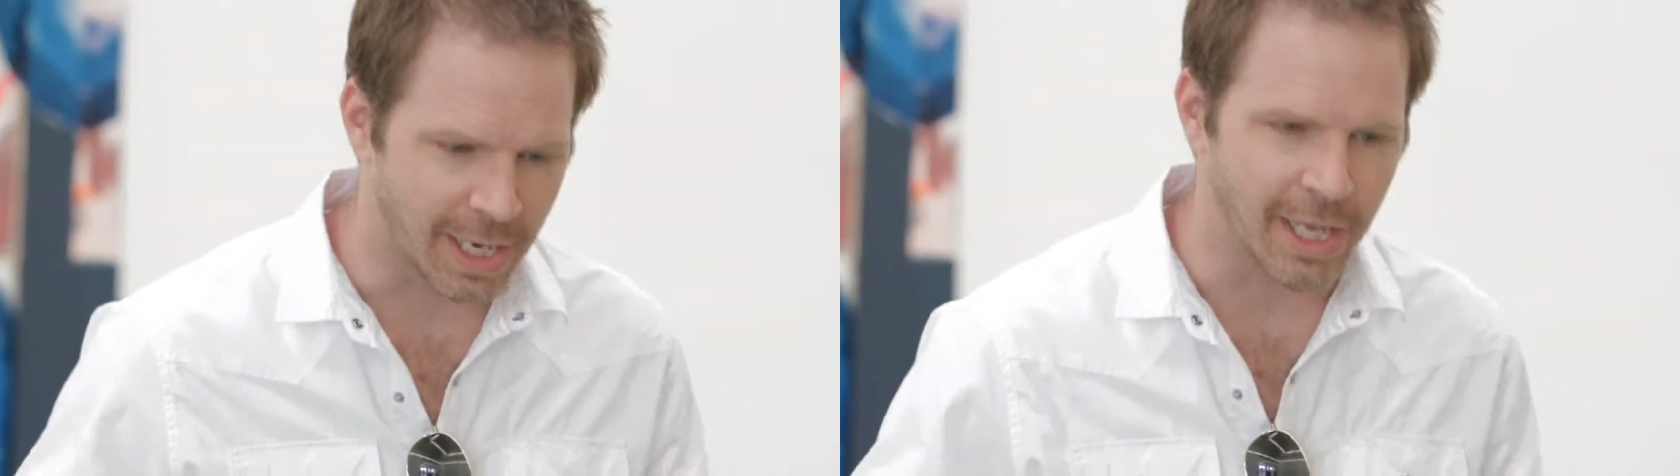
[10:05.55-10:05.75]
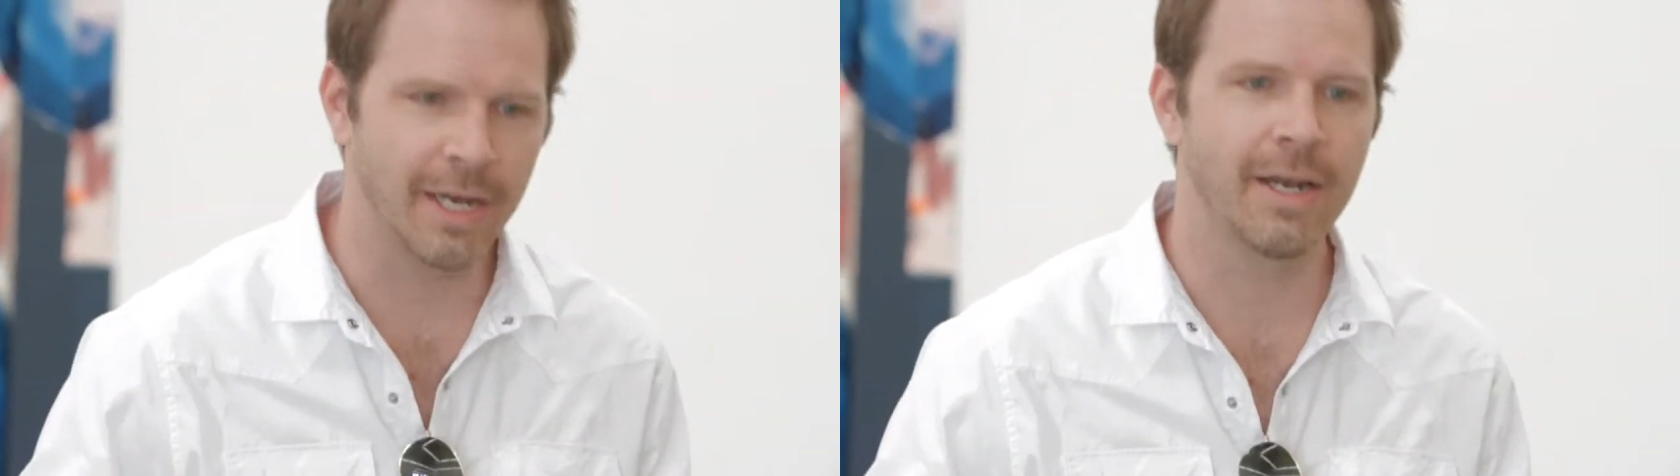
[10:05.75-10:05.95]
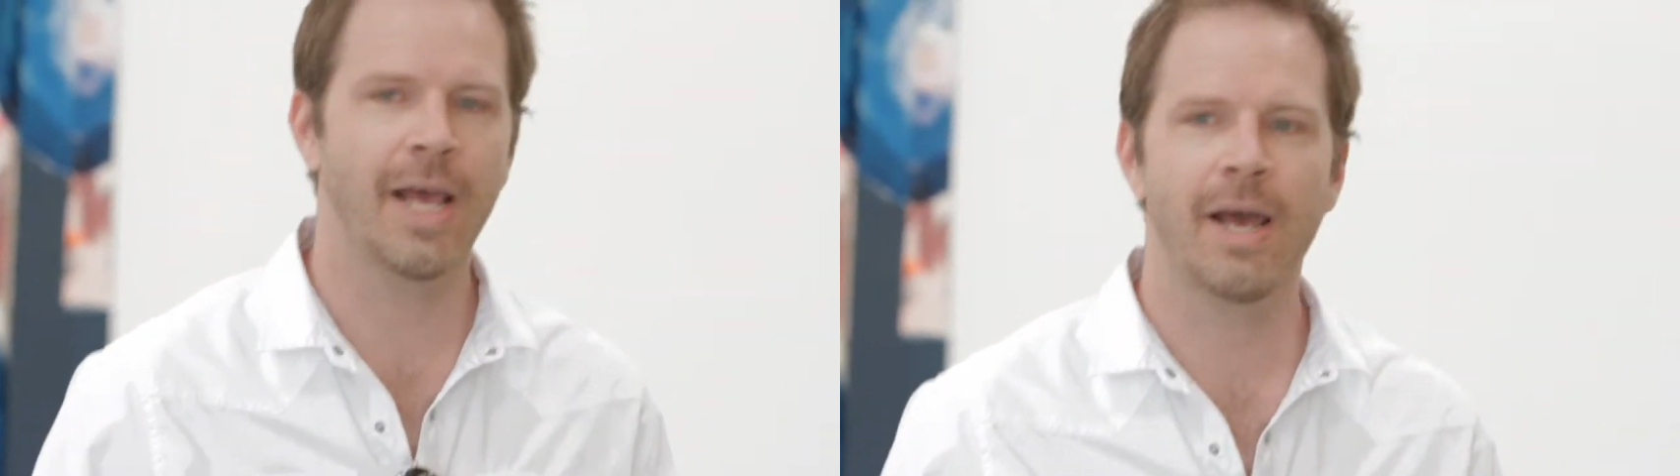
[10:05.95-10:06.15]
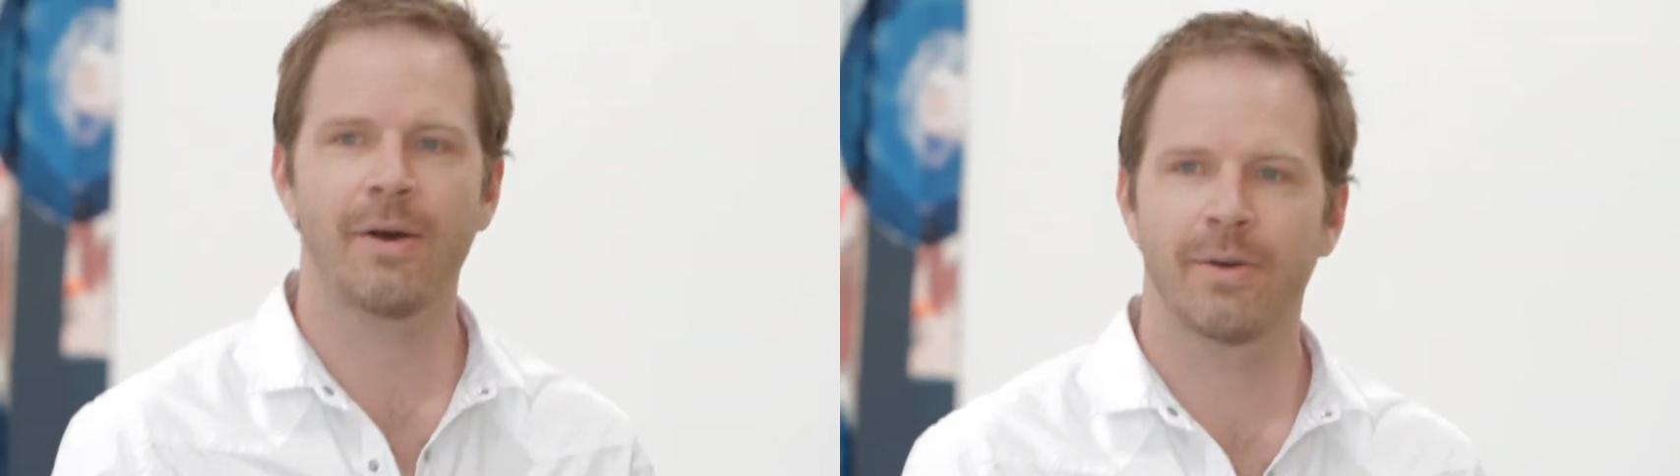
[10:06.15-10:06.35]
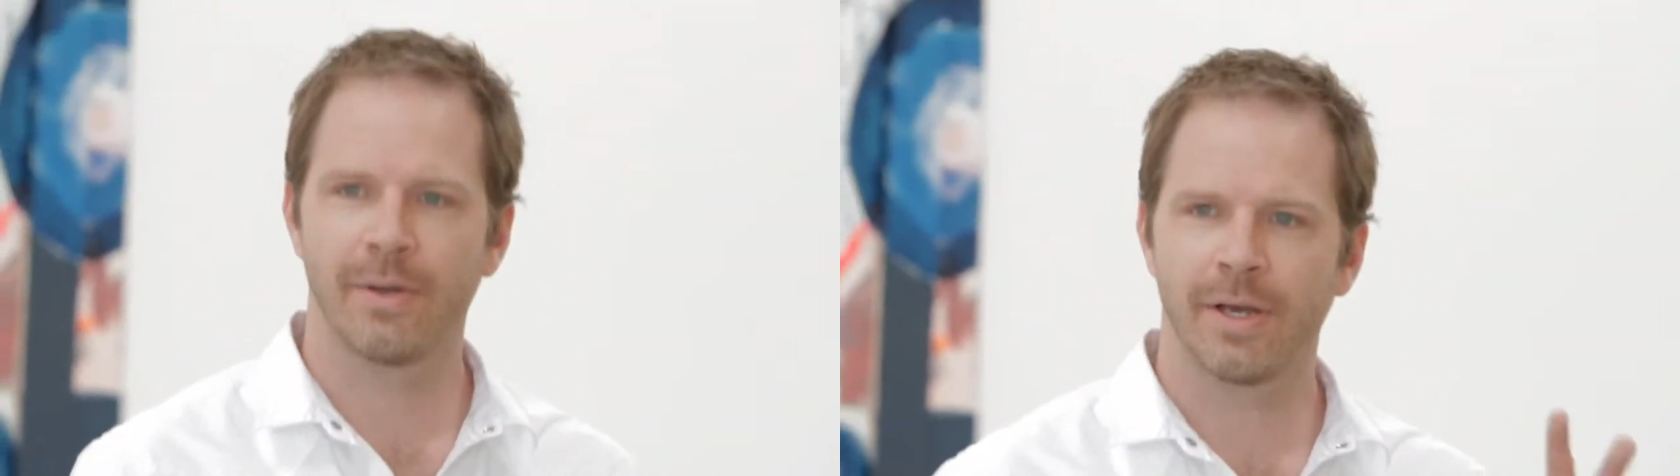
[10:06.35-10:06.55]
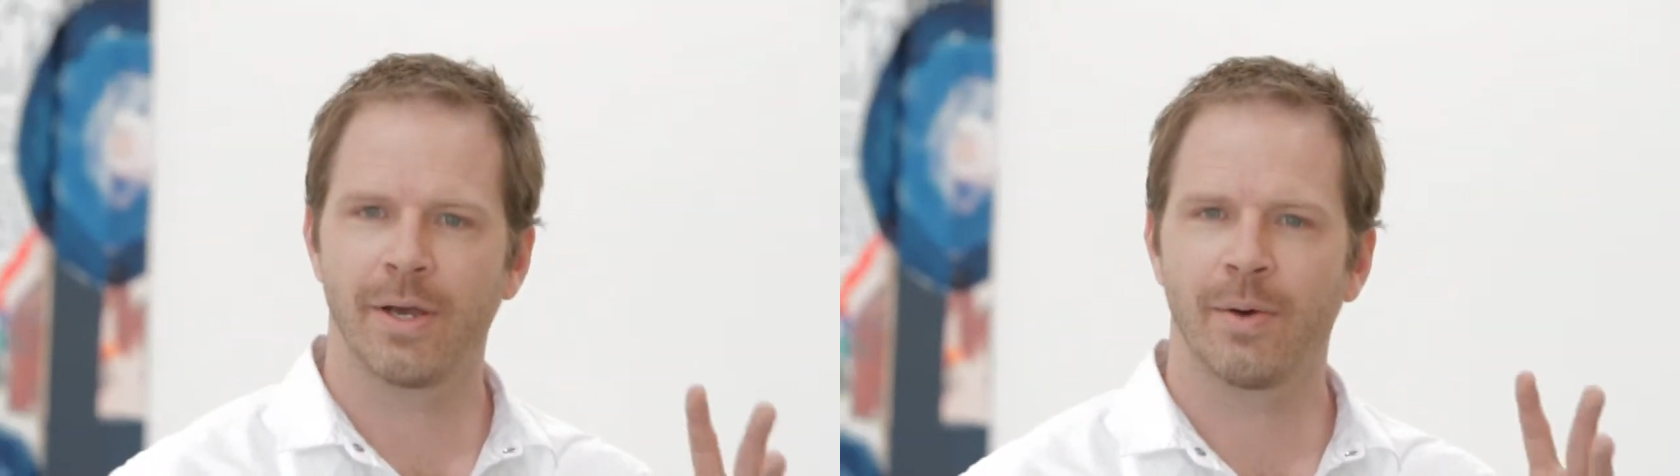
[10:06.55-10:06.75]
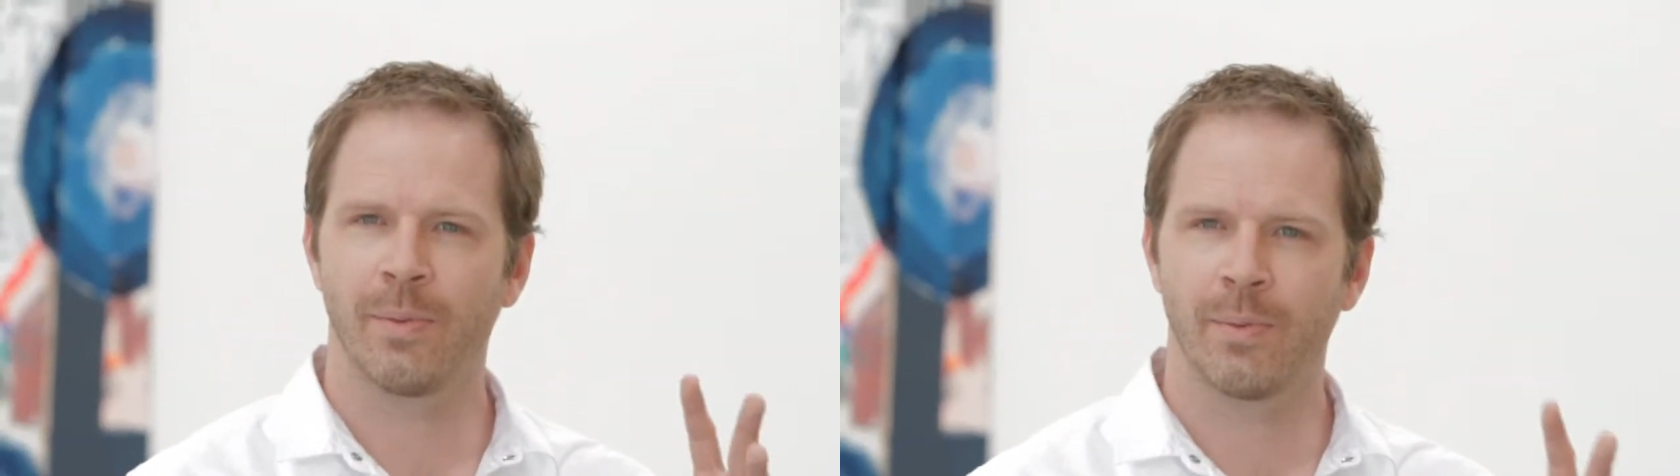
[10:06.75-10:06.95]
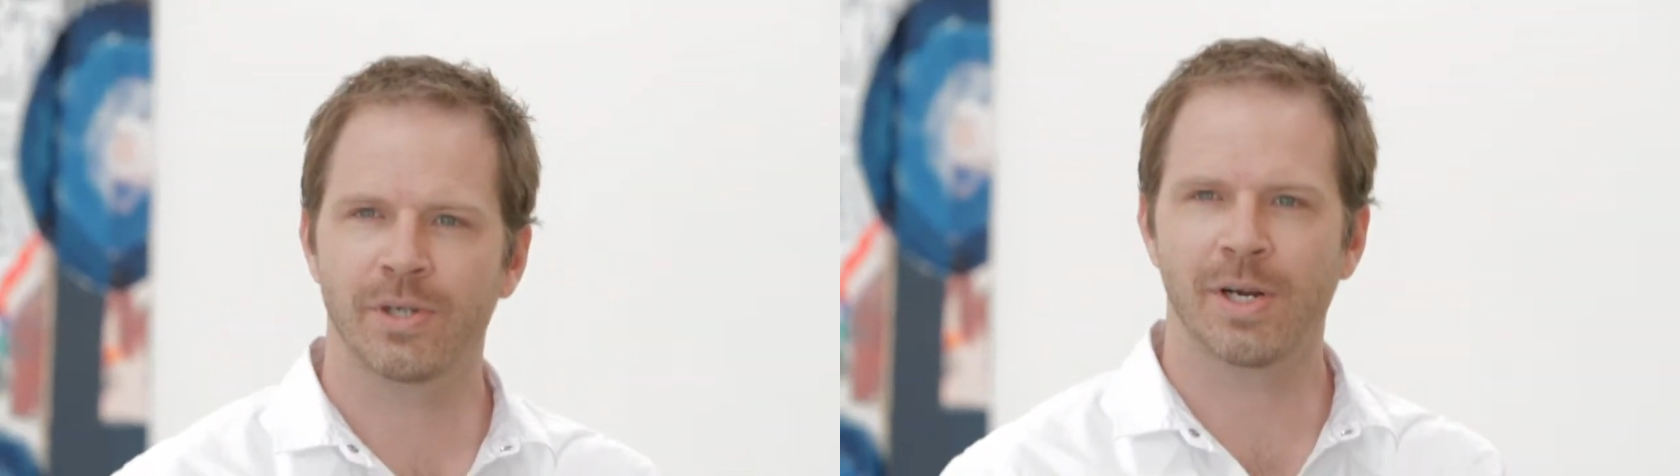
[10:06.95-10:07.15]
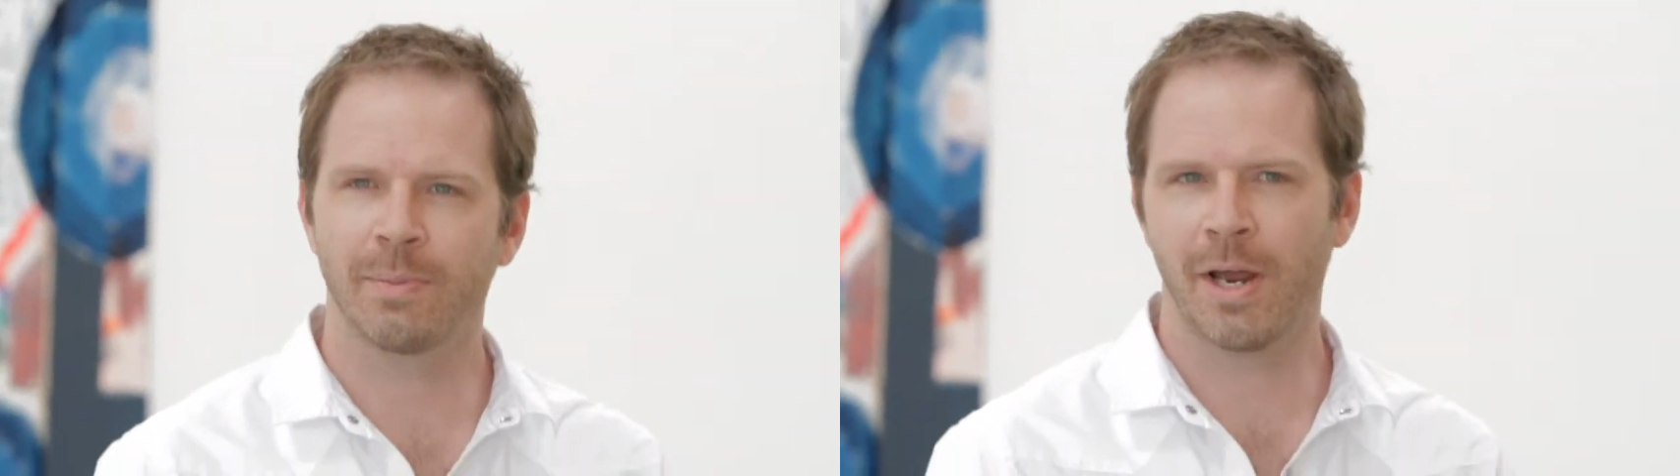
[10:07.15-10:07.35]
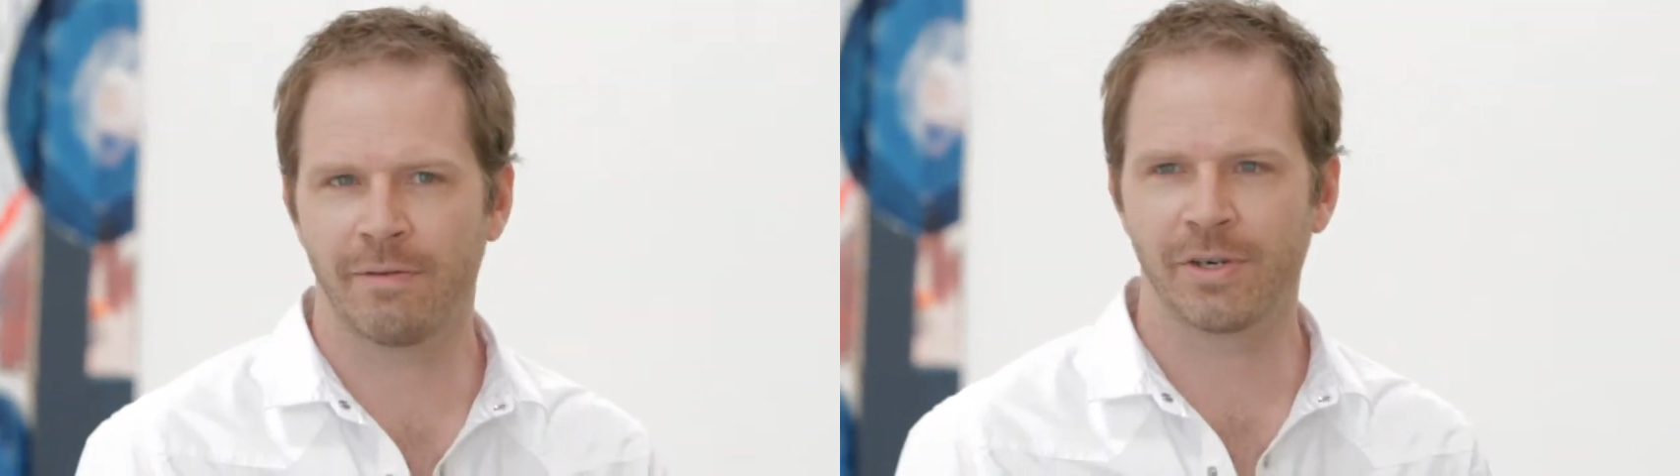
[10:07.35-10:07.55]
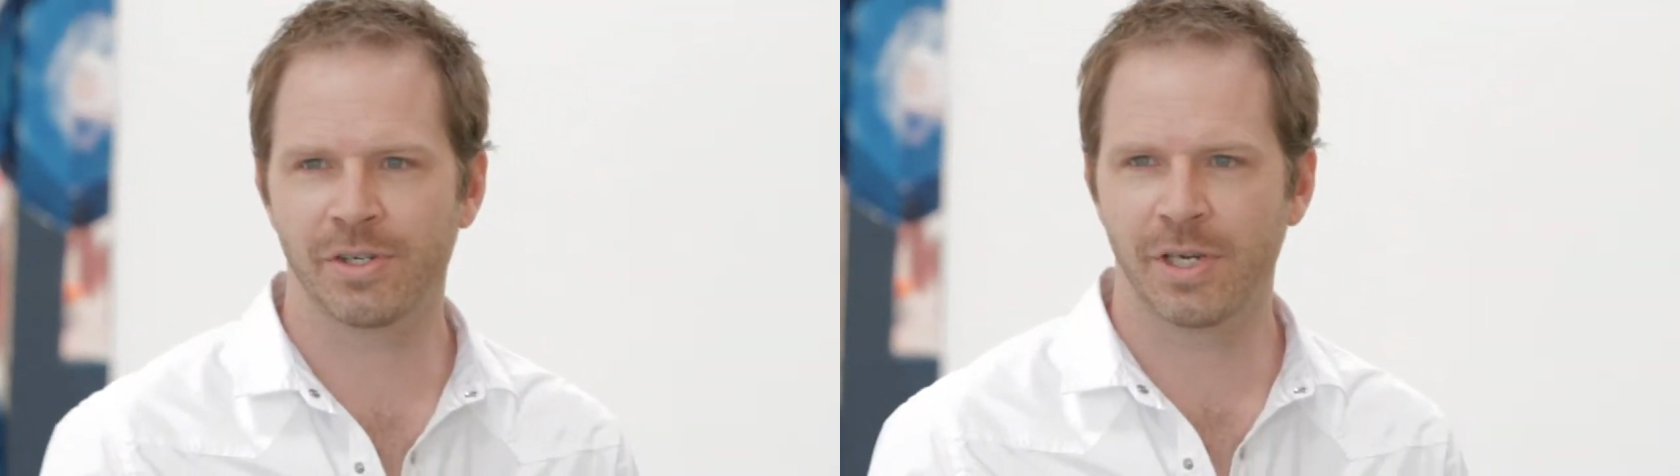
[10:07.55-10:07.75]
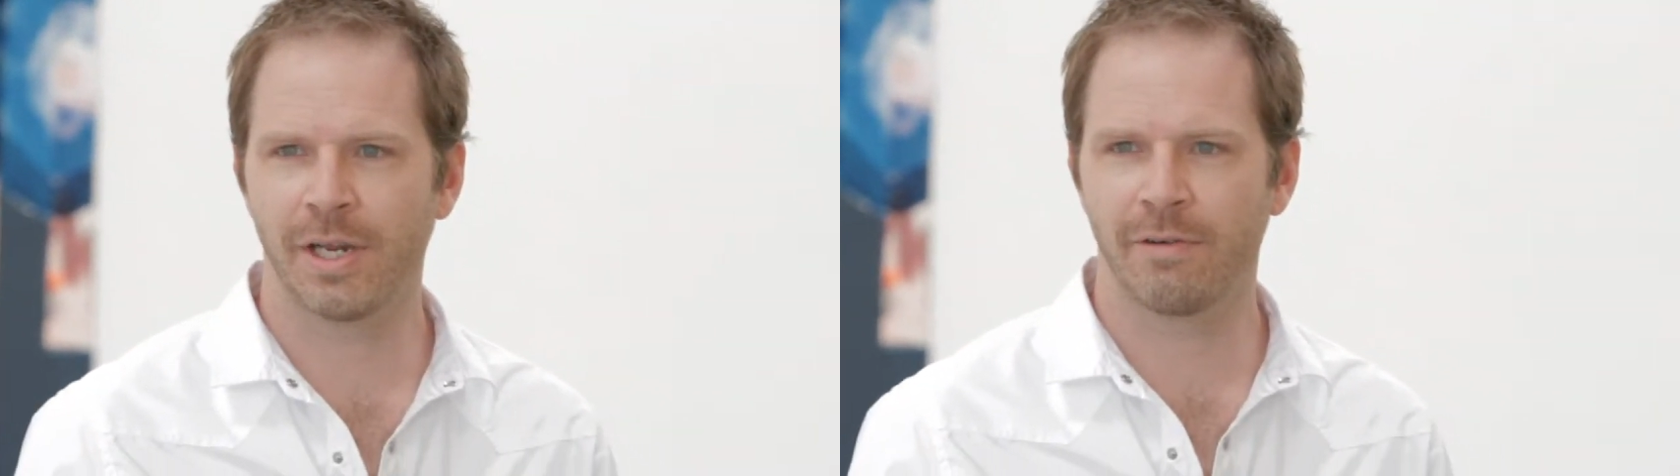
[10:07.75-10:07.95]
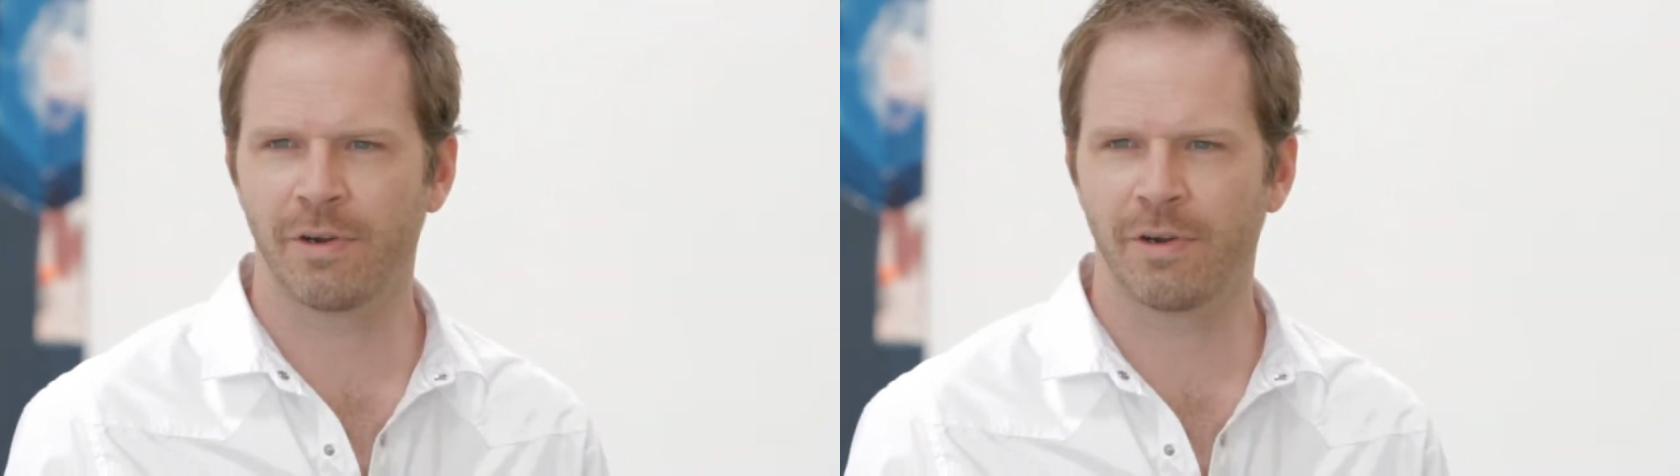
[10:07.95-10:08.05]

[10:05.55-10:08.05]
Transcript: hidden now, which I'm kind of interested in.